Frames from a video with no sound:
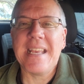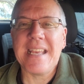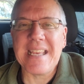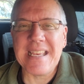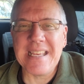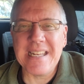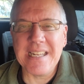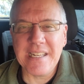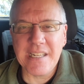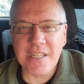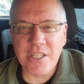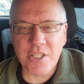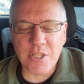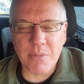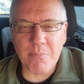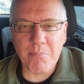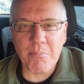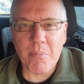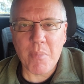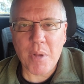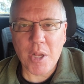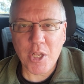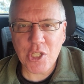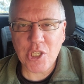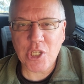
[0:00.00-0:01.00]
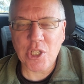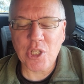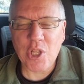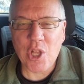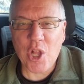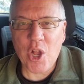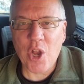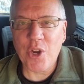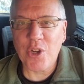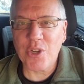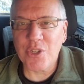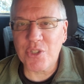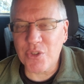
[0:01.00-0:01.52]
and it is a much
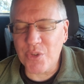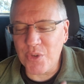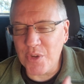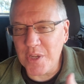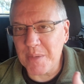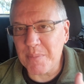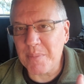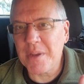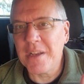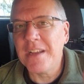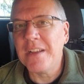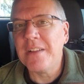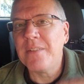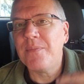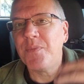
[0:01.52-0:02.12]
longer trip